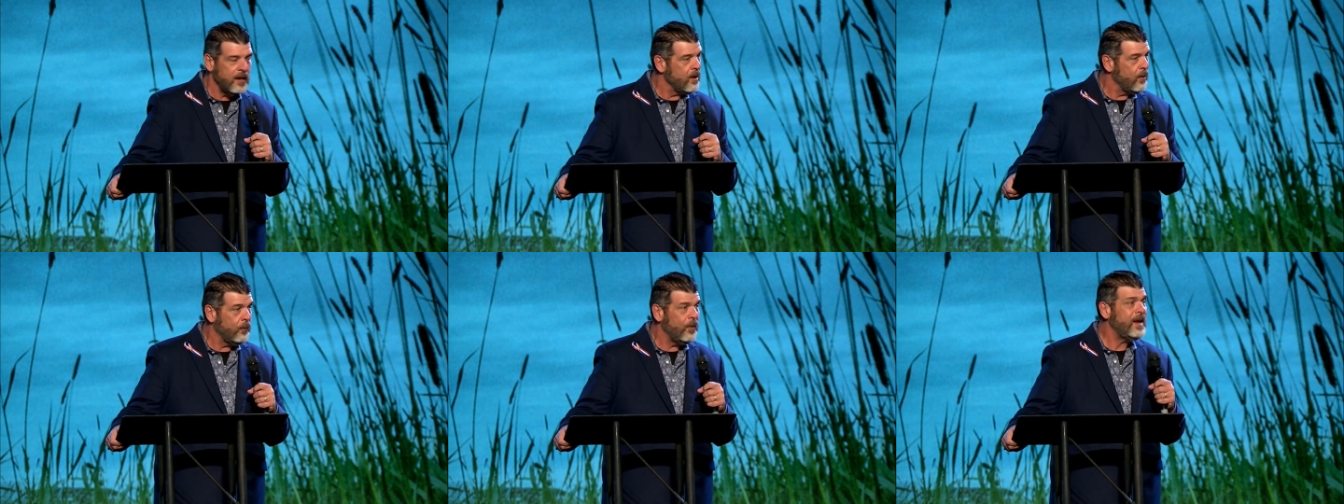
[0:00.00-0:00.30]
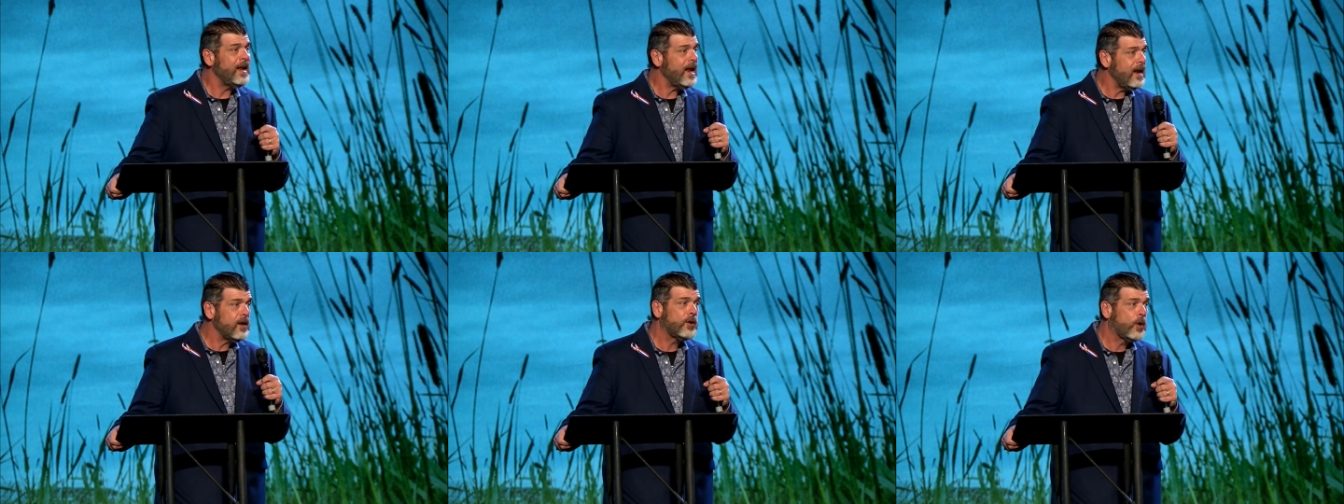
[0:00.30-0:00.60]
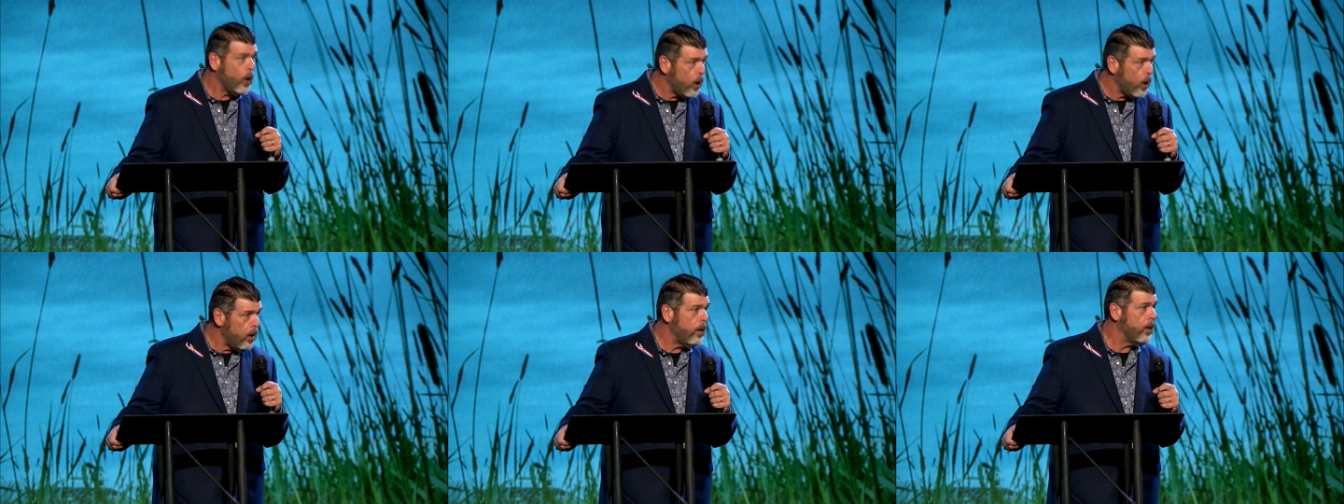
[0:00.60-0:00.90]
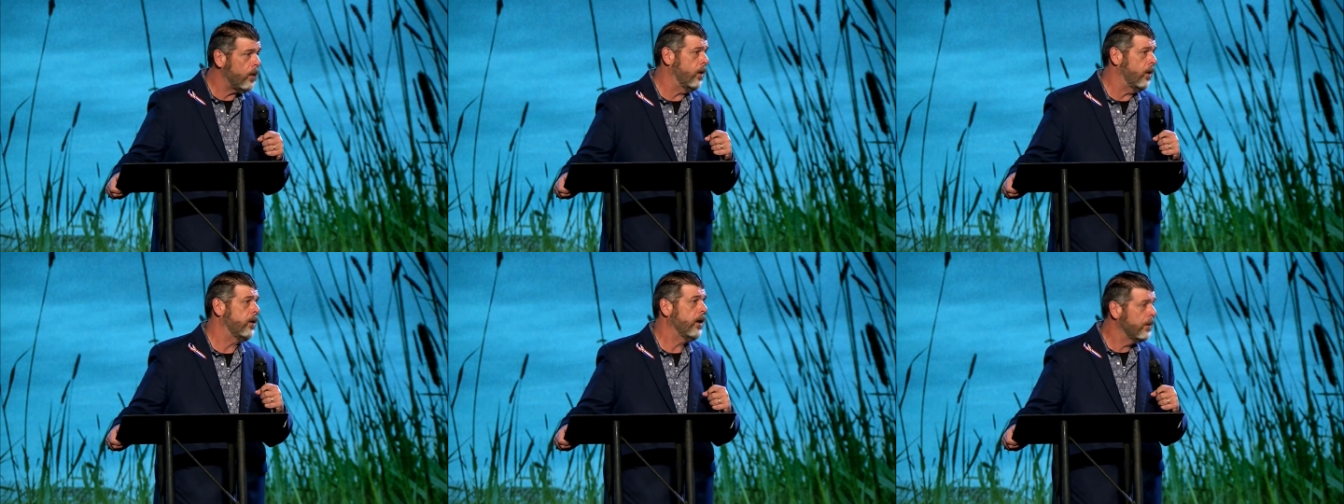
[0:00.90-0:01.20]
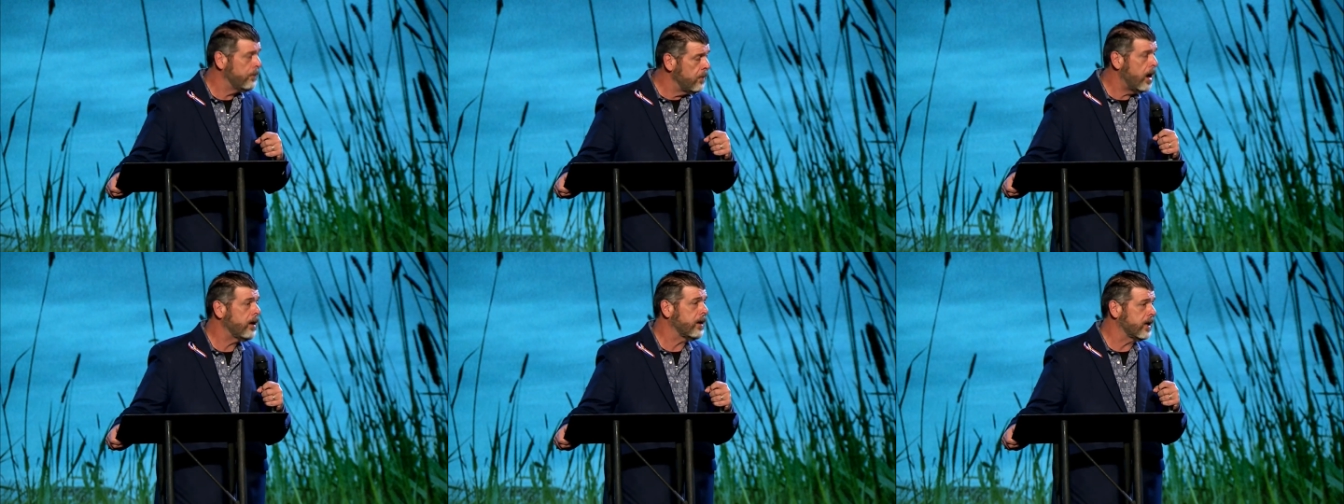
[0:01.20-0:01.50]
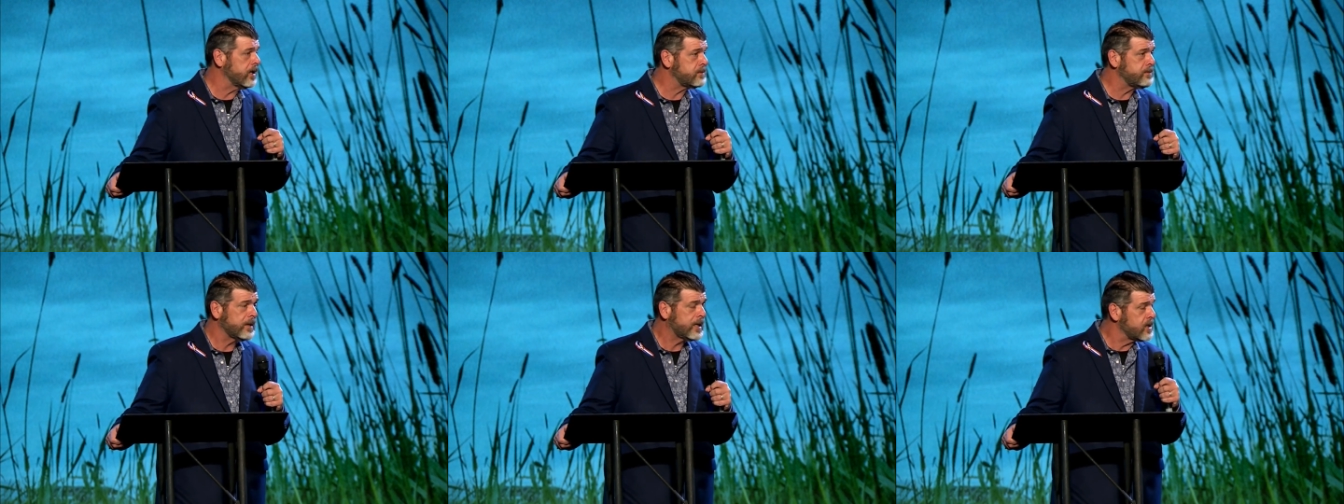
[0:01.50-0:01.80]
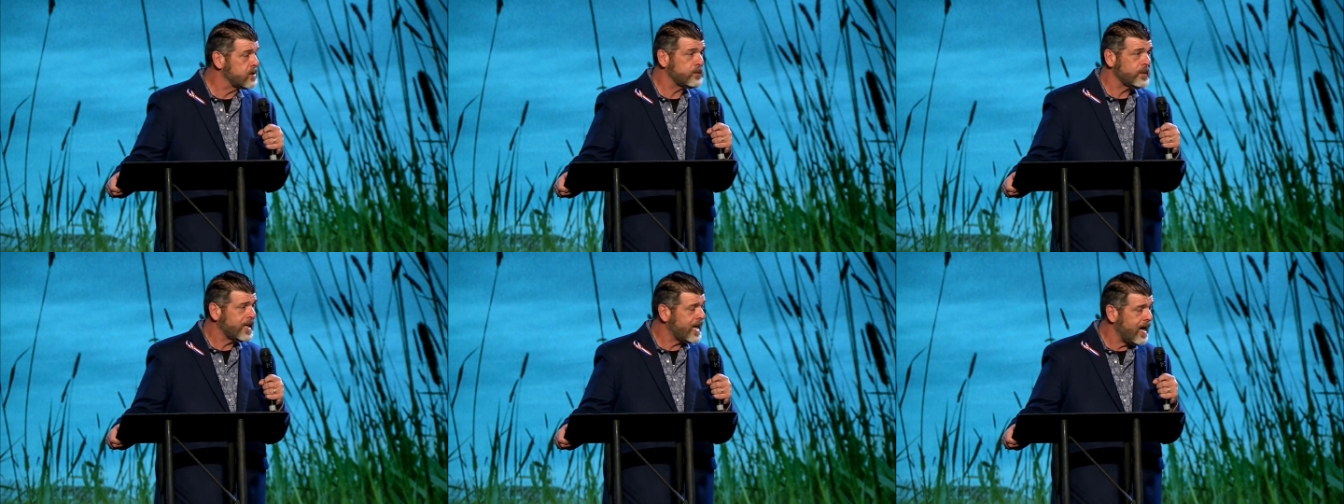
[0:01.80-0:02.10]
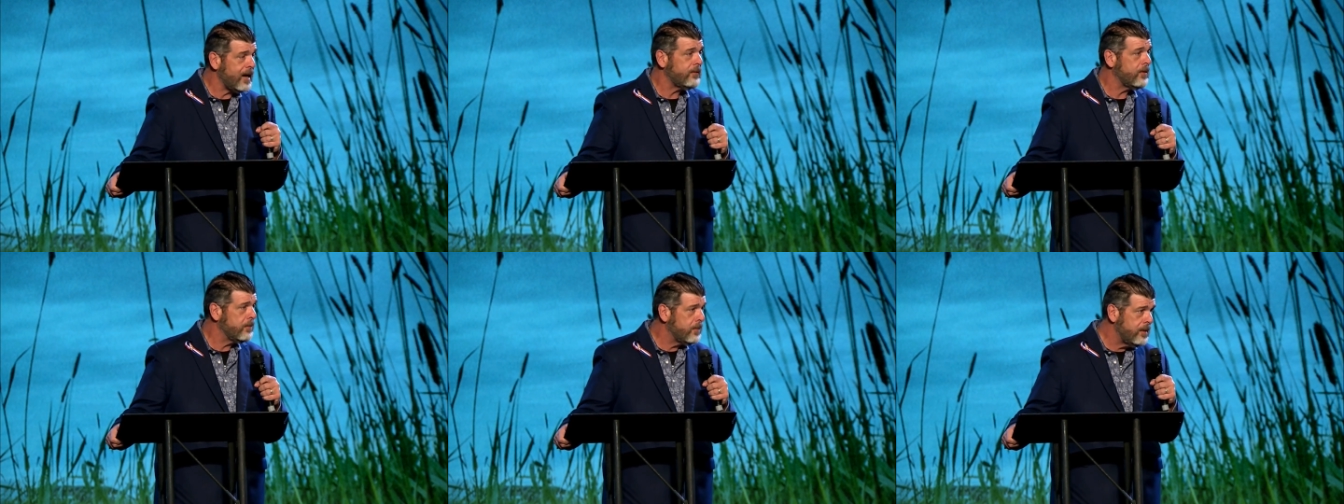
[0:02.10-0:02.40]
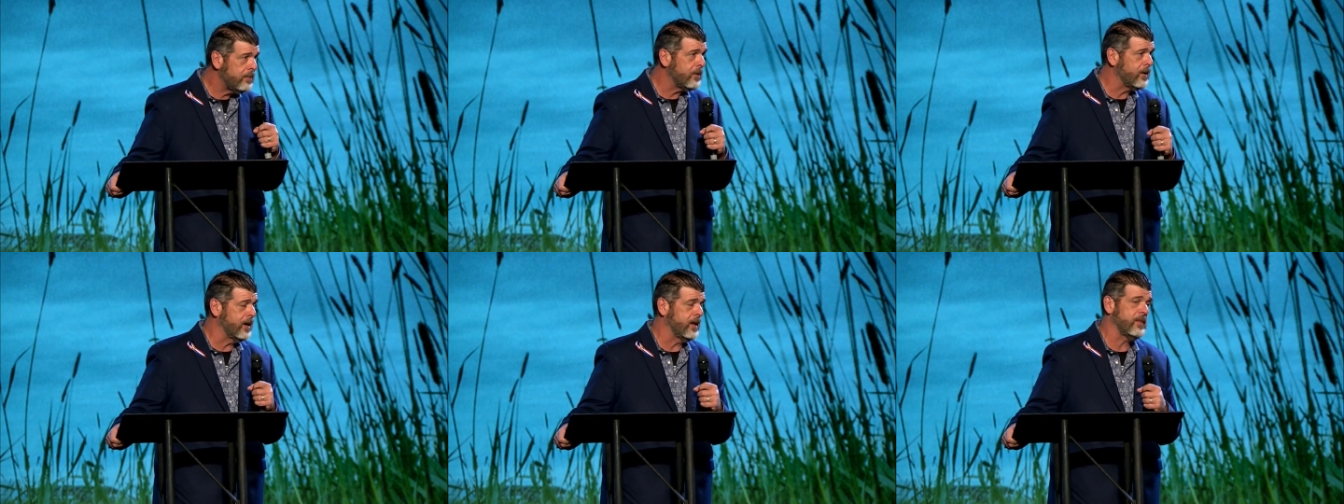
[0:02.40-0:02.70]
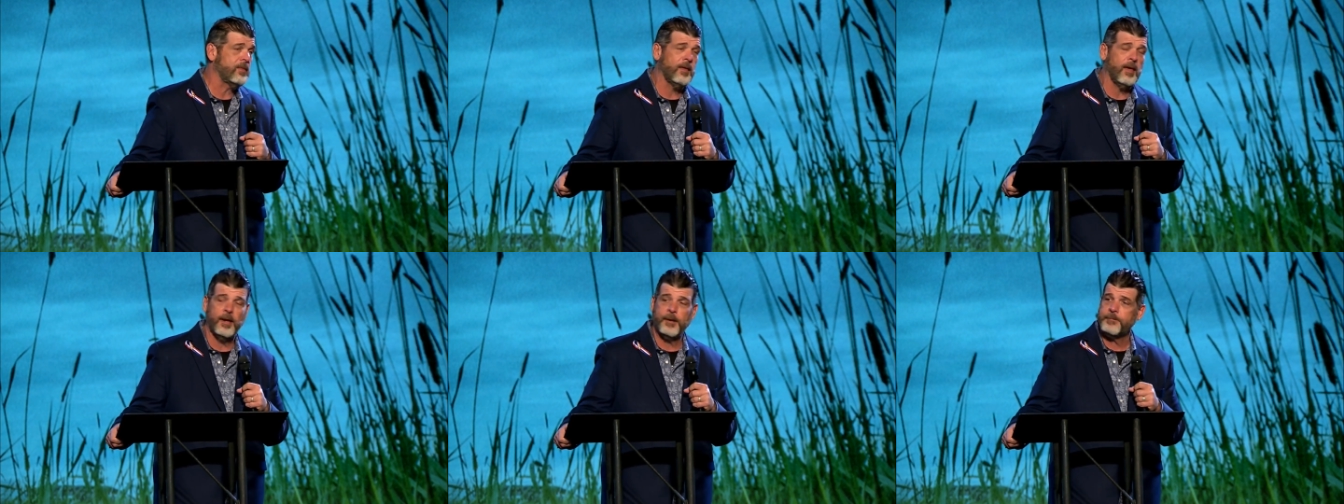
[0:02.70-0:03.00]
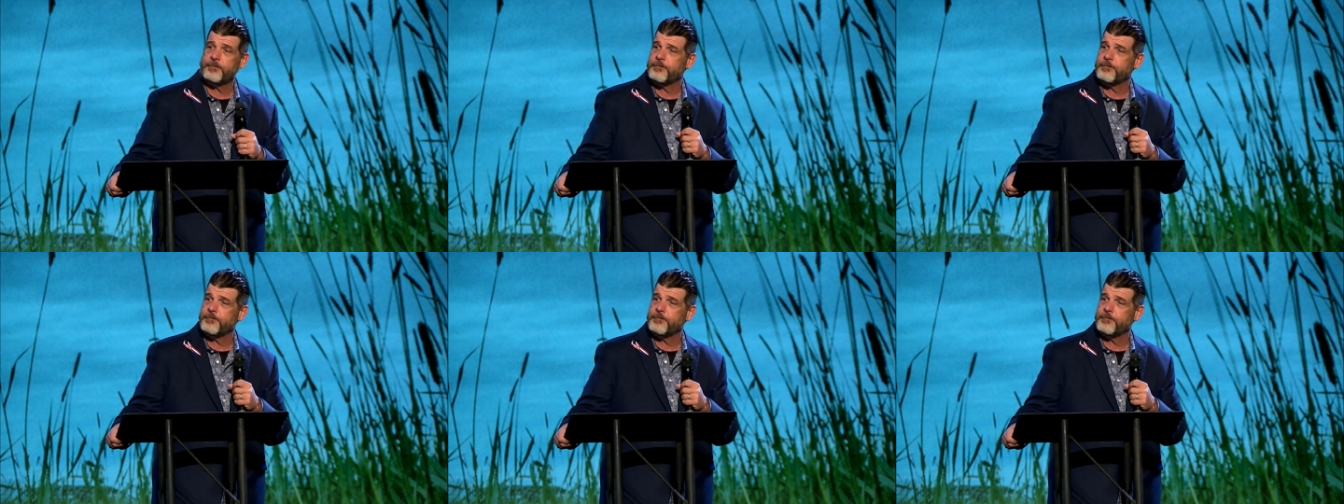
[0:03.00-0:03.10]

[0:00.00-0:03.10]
we needed a girl among us because we can't remember anything.